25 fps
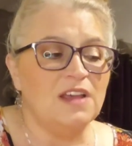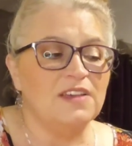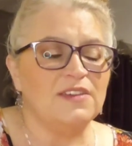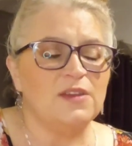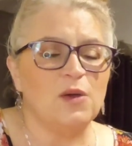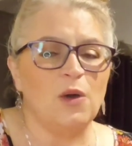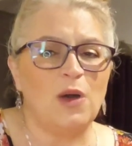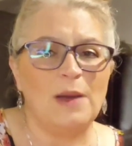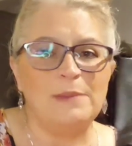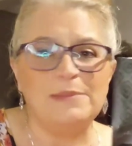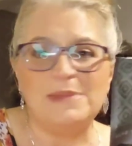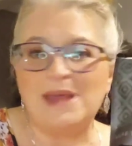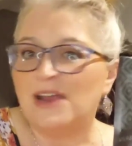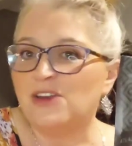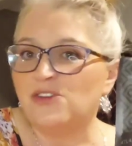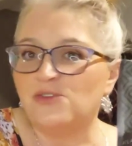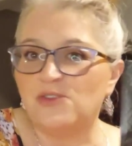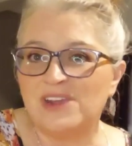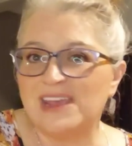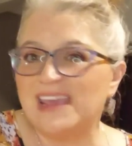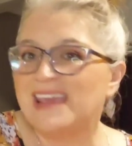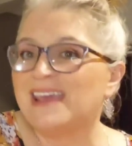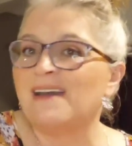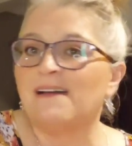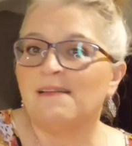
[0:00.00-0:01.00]
So I'm not
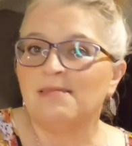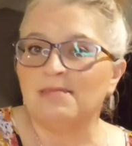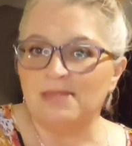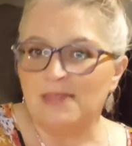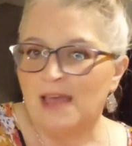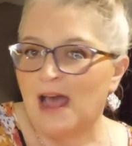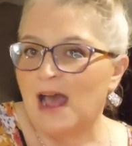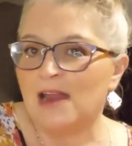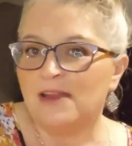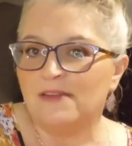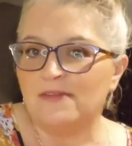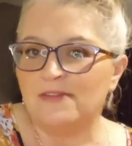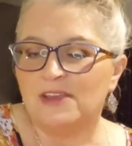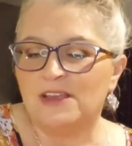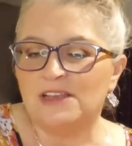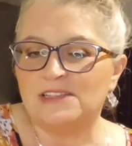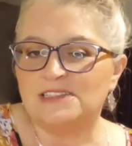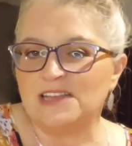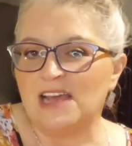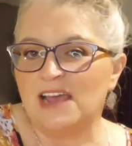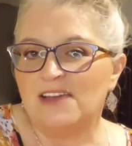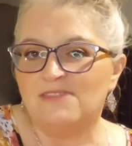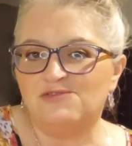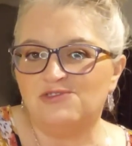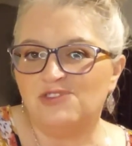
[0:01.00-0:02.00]
drinking a lot of
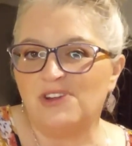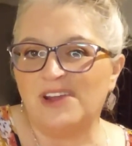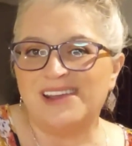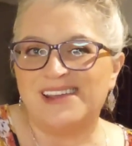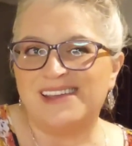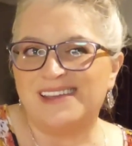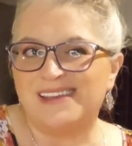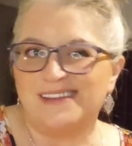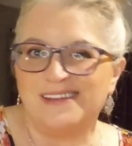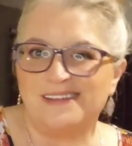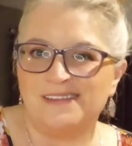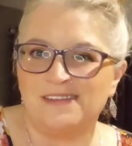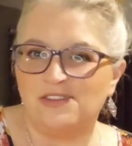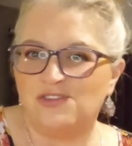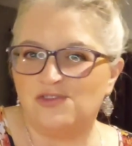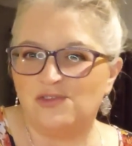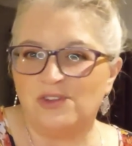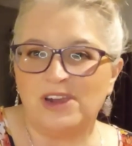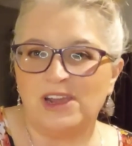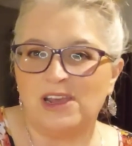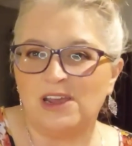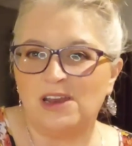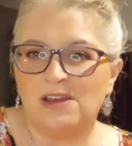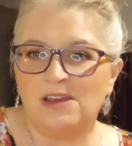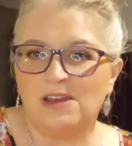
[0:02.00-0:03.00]
this. I've drank in,
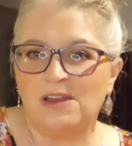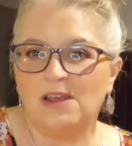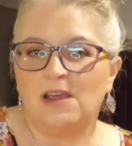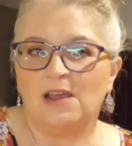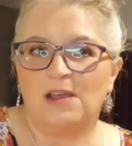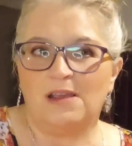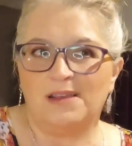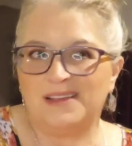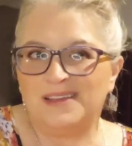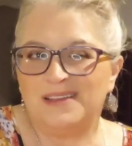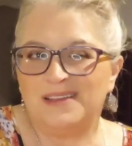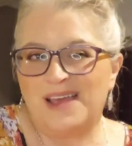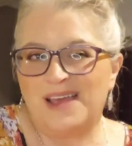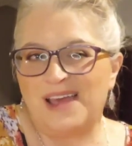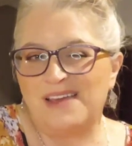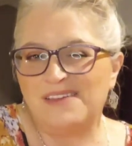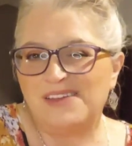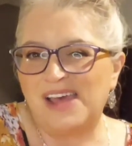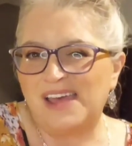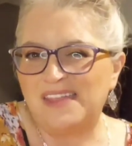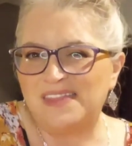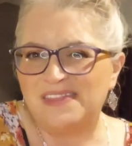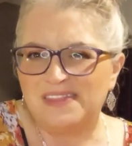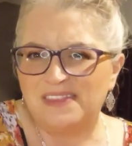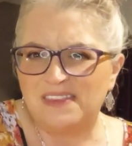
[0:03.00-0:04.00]
drinking, I
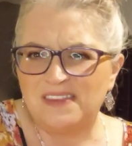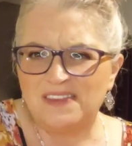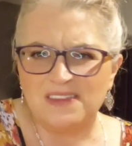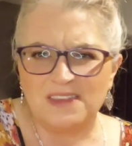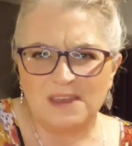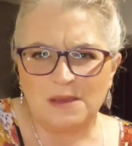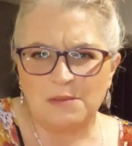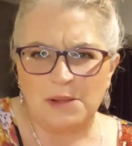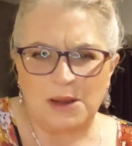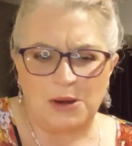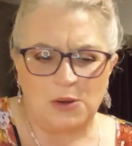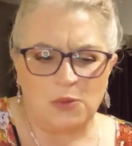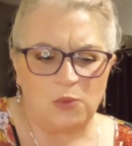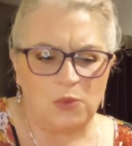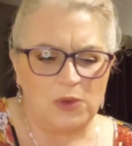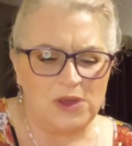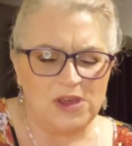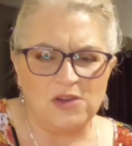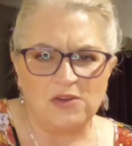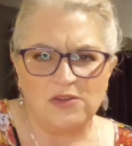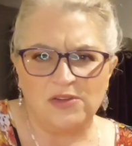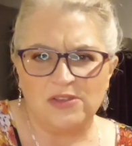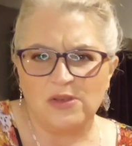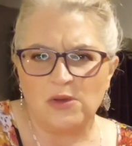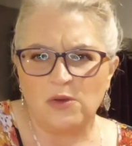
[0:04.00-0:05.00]
got this about a
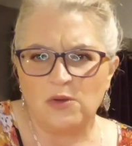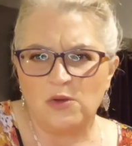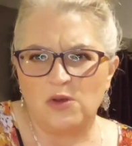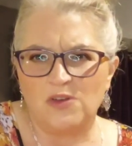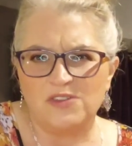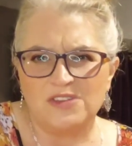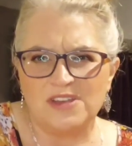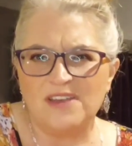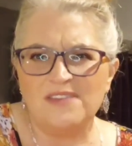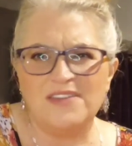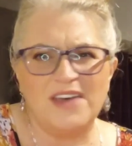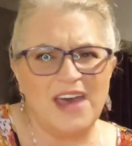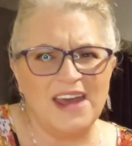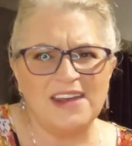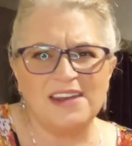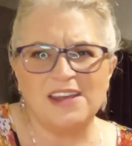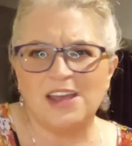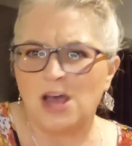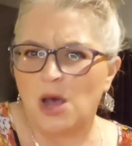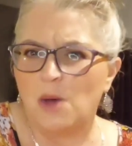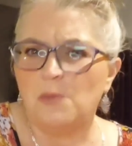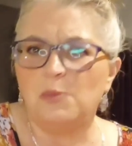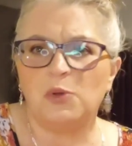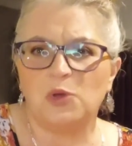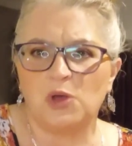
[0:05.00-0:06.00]
week or so ago. So I've had
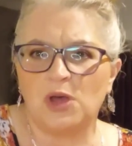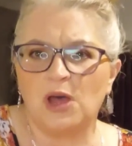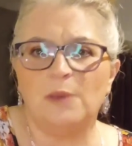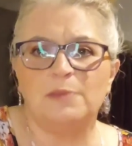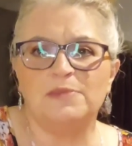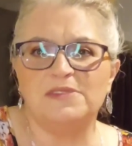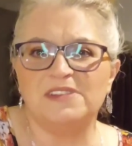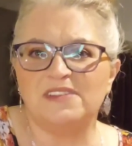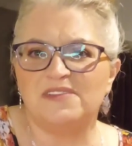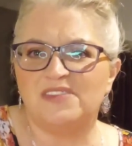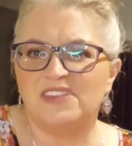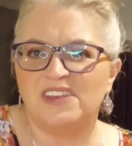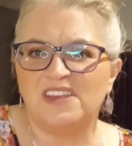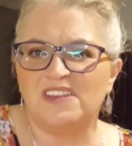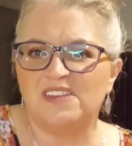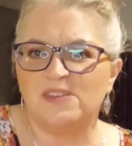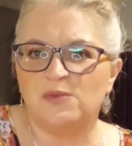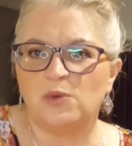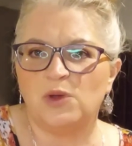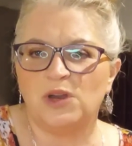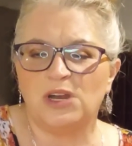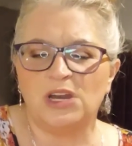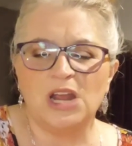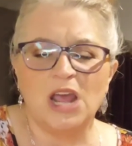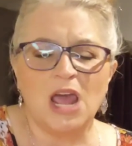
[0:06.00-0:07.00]
a couple cups of
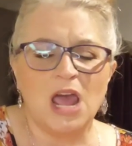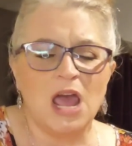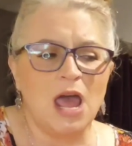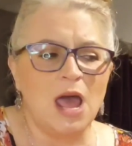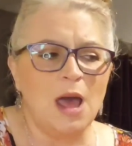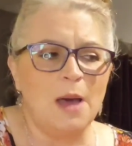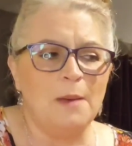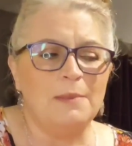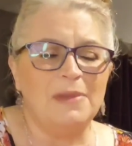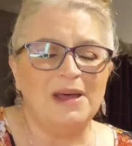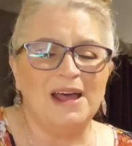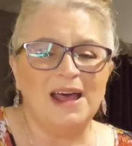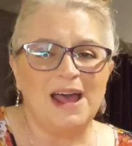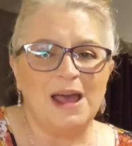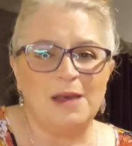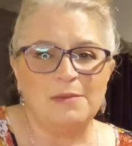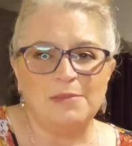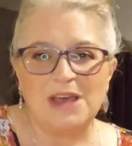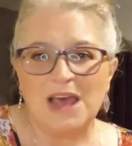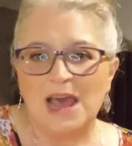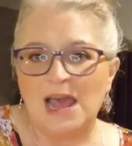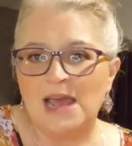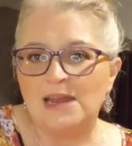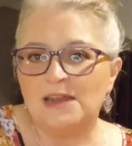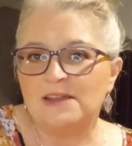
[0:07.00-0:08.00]
this one, but
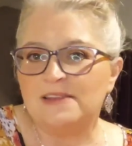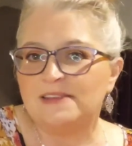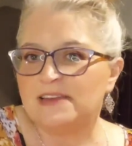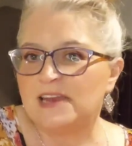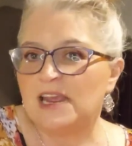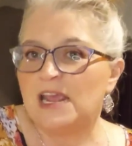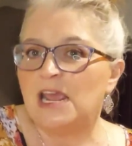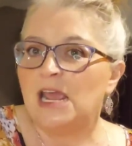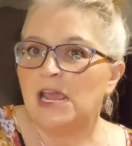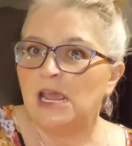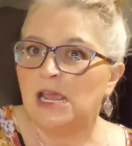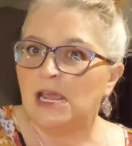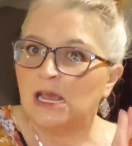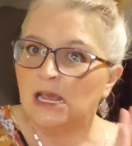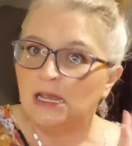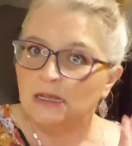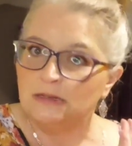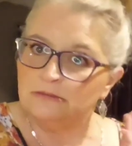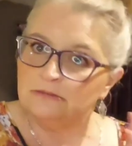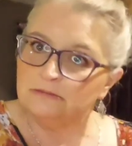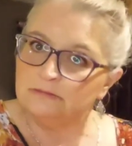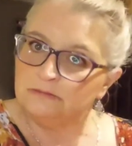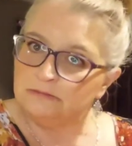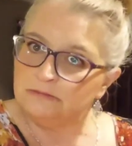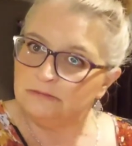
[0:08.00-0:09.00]
I'm kind of
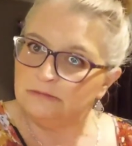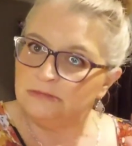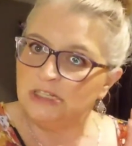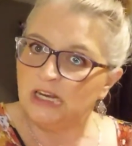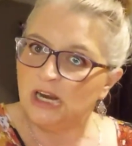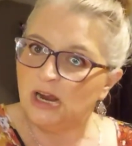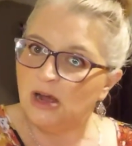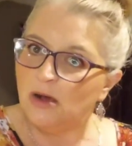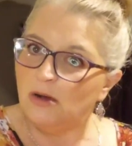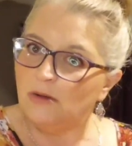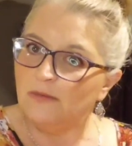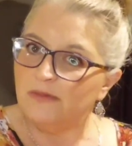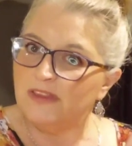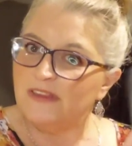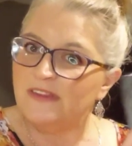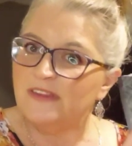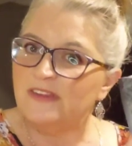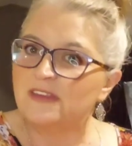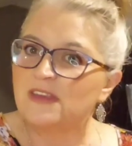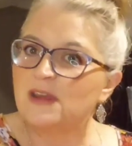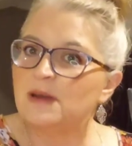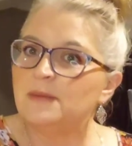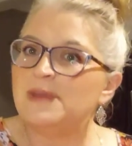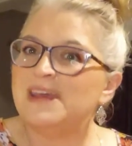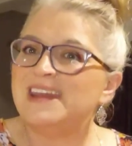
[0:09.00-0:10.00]
staying, you know, this
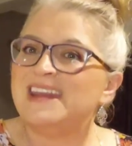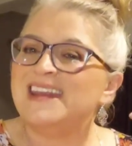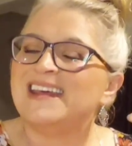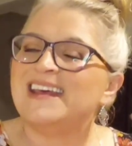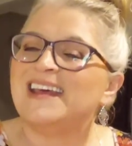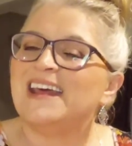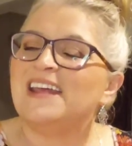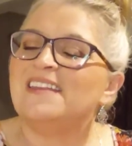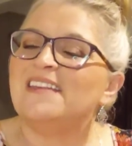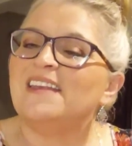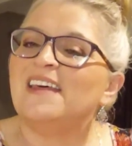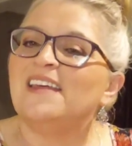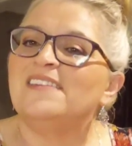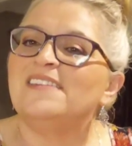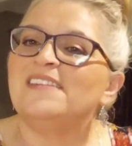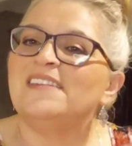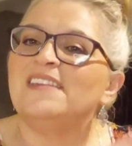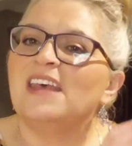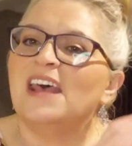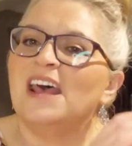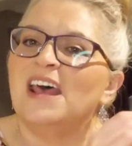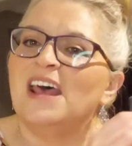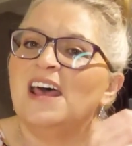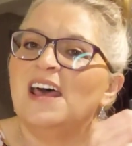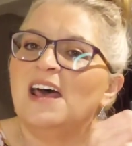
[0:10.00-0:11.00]
is going to be an, an,
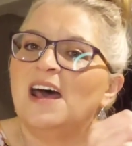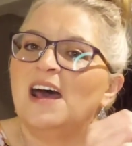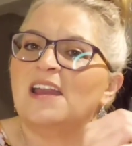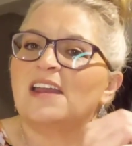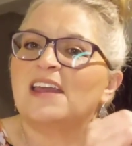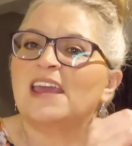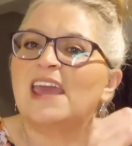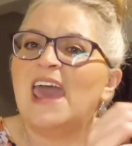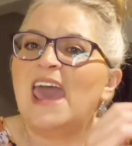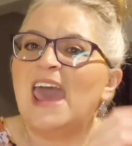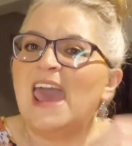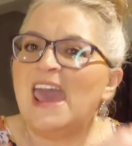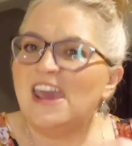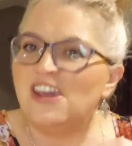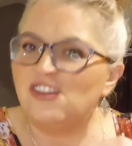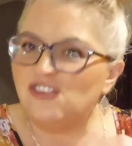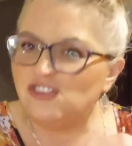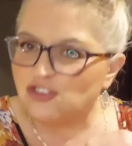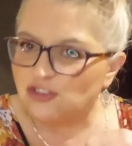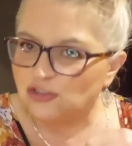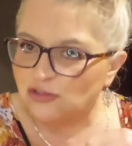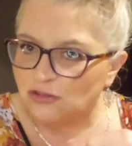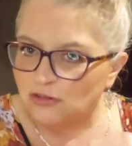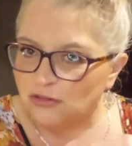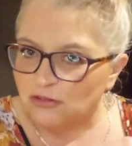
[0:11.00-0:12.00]
an
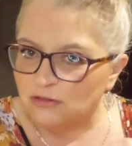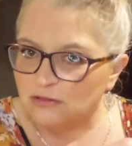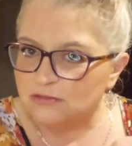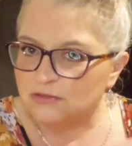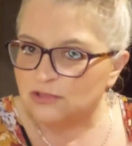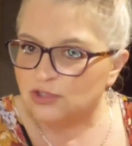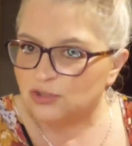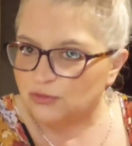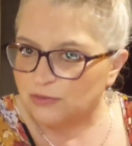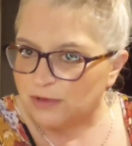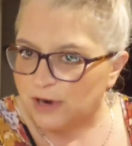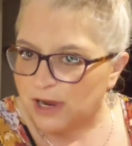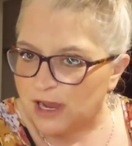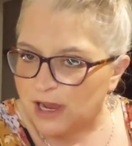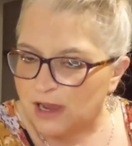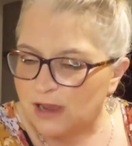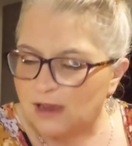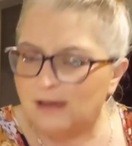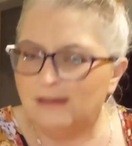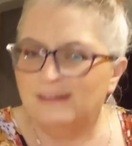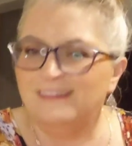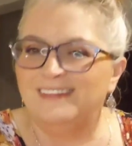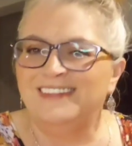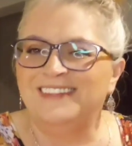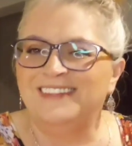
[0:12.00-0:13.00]
occasional drink.